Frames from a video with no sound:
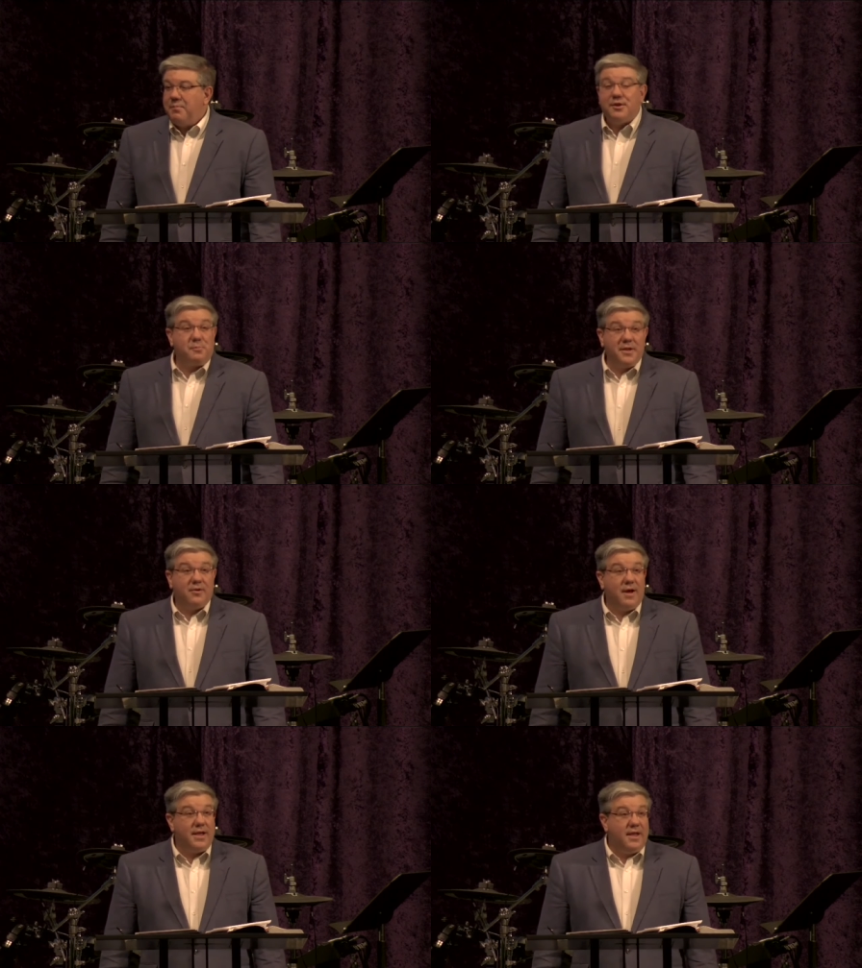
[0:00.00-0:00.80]
But it's been
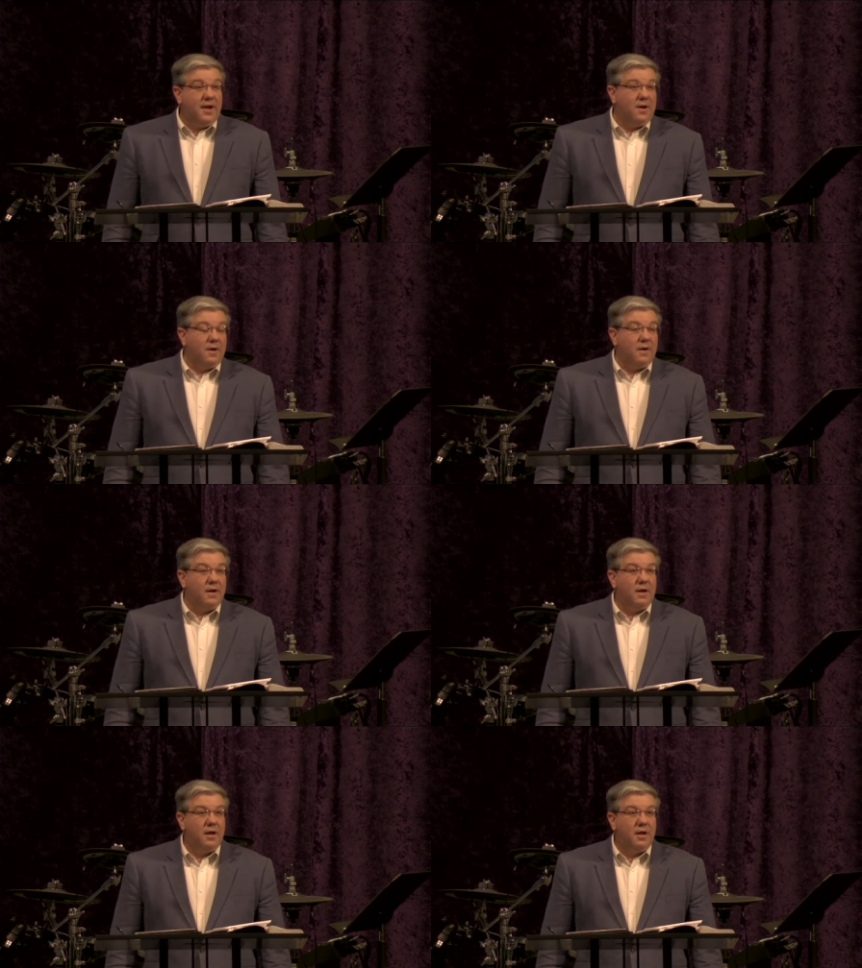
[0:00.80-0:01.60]
a great year.
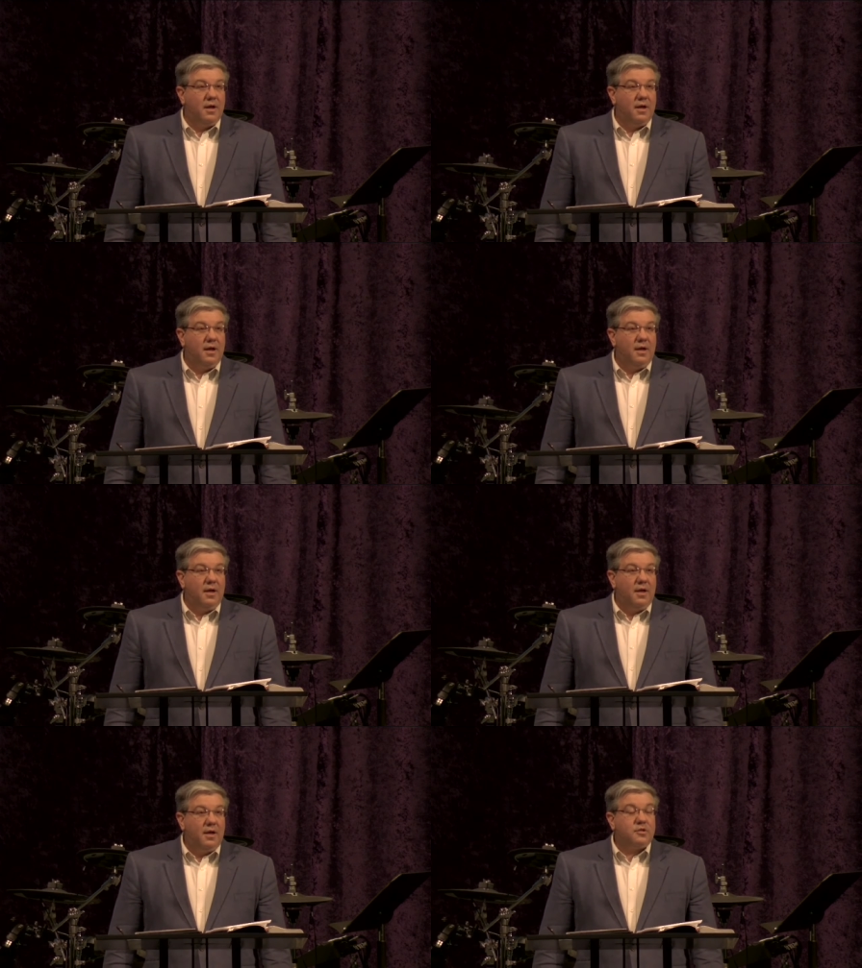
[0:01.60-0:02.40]

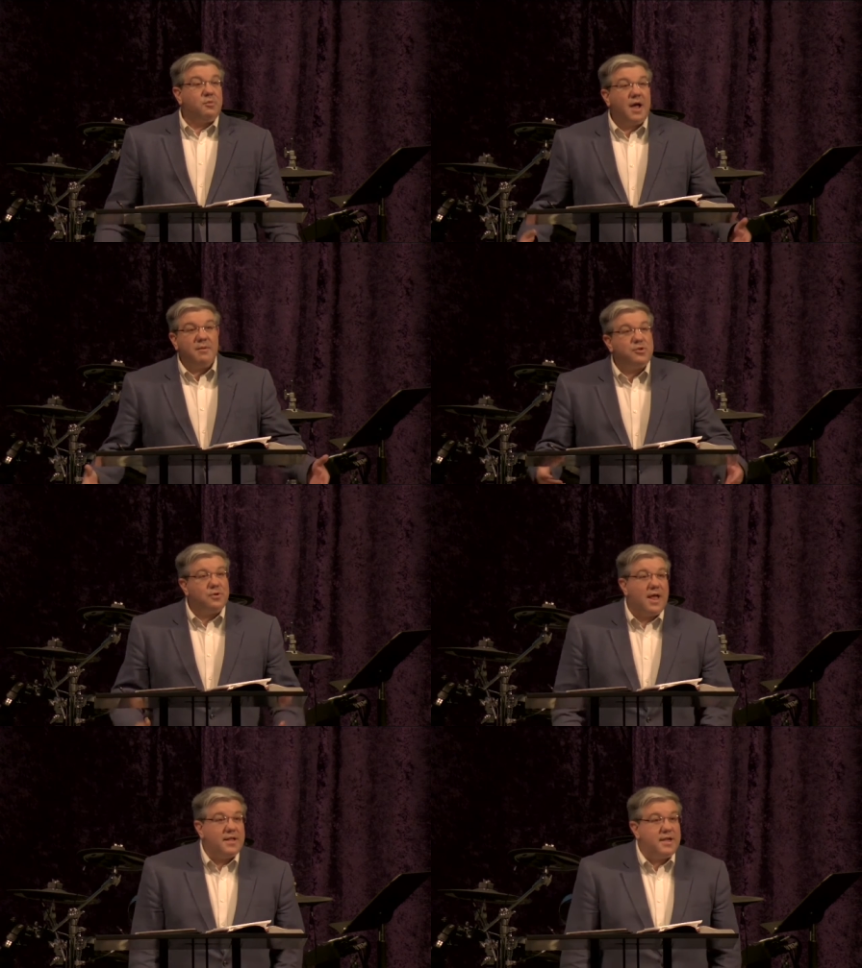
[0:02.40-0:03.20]
I said, well, I'm
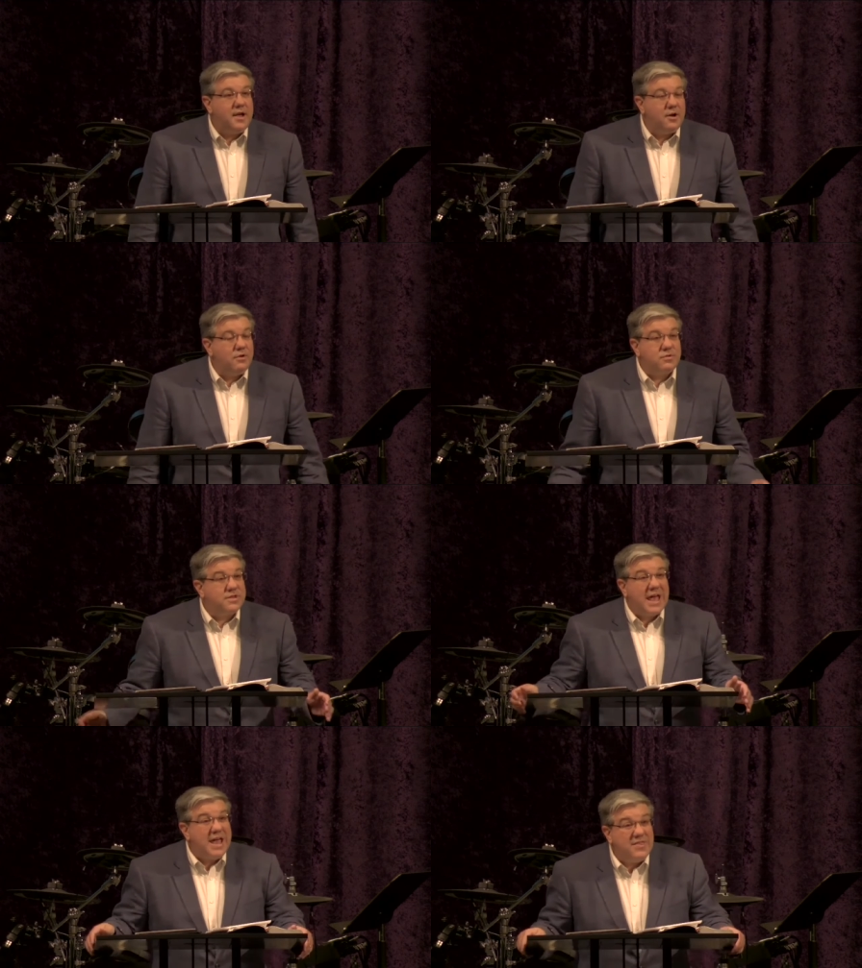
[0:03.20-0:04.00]
so glad to hear you
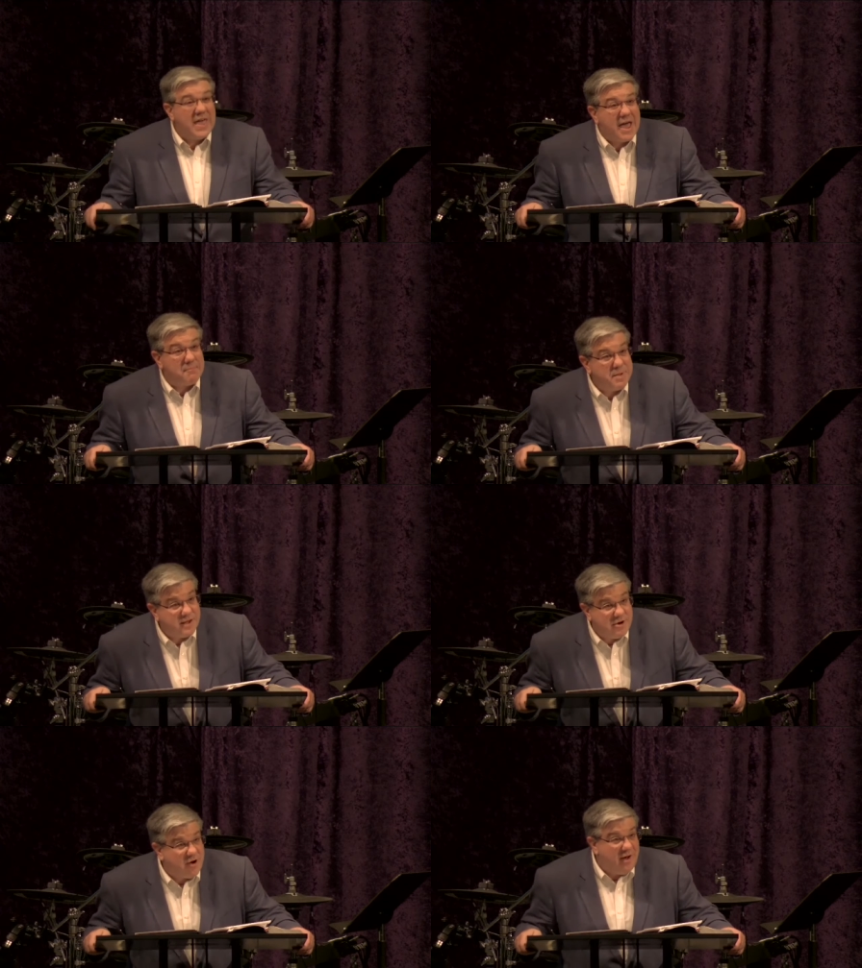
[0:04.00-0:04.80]
say that,
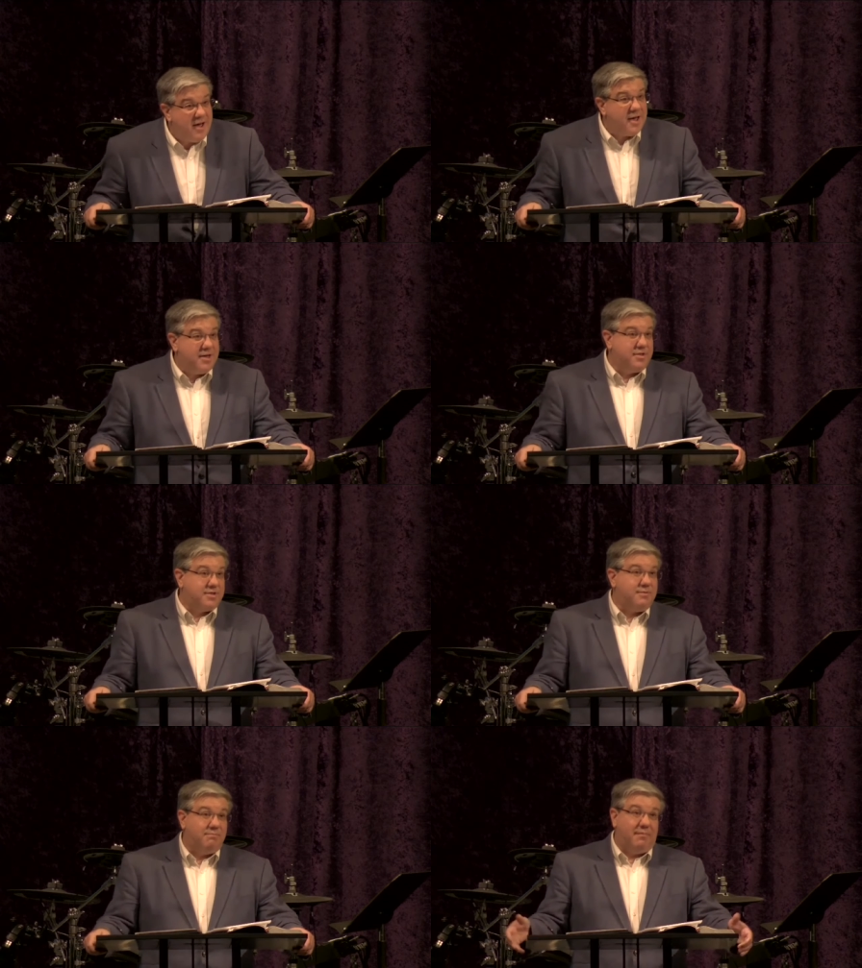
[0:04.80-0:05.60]

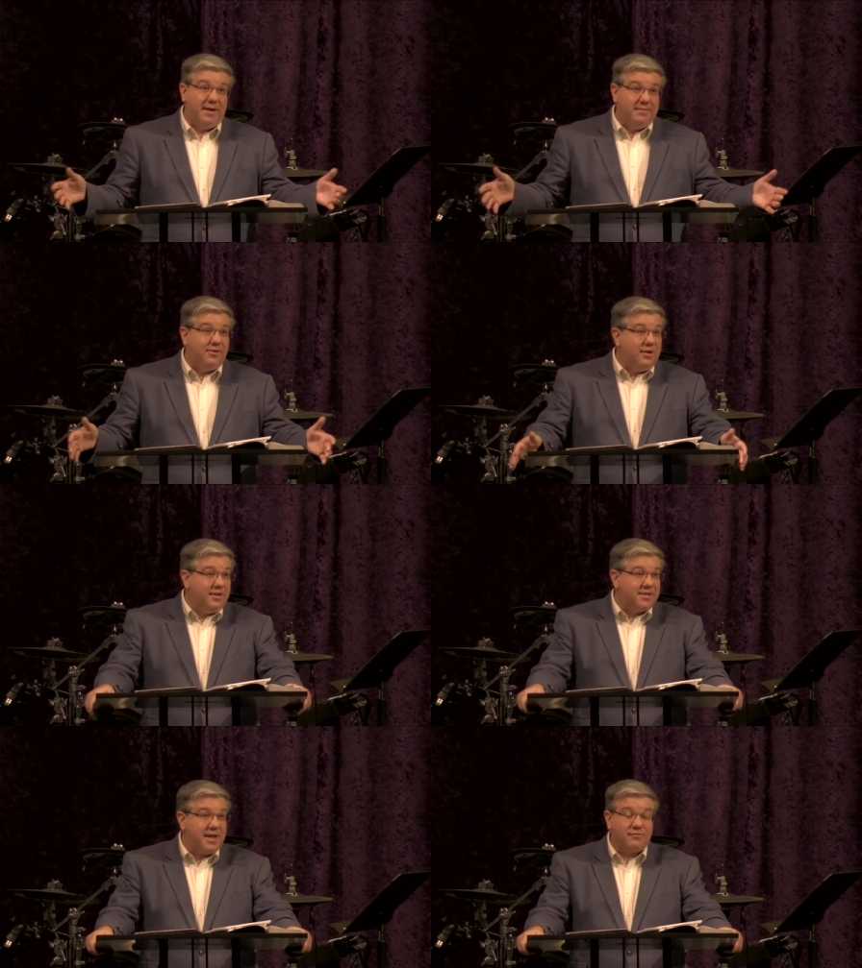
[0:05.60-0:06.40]
because, my
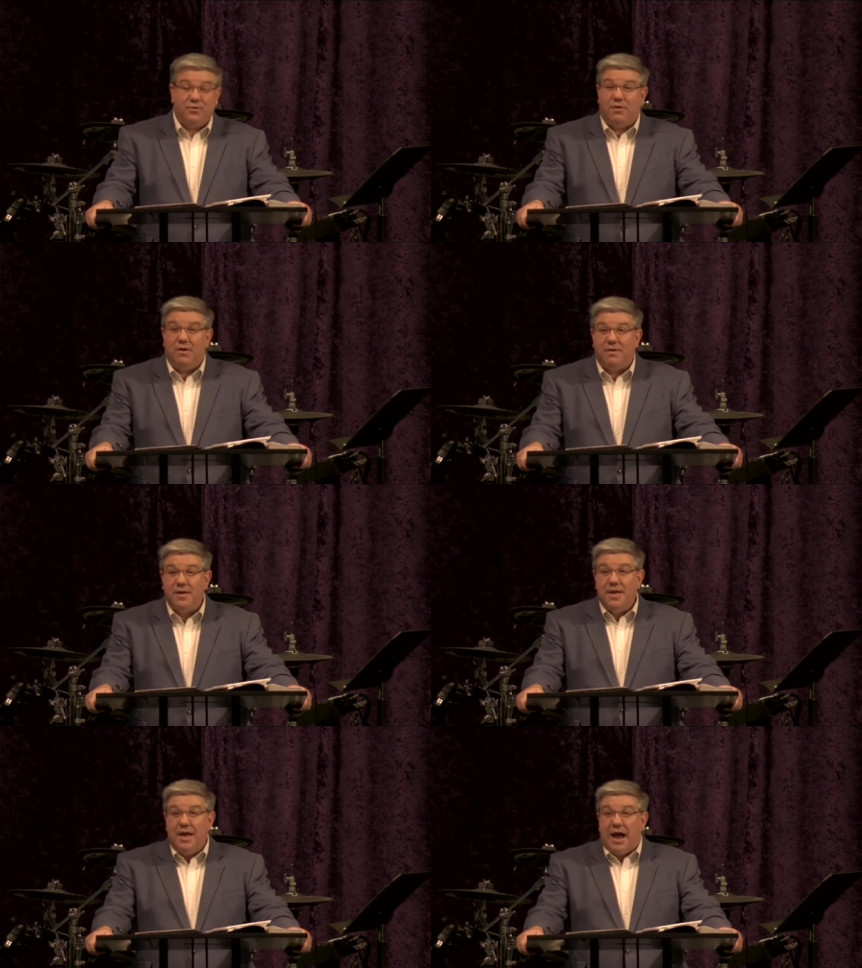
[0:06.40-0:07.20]
goodness, after all,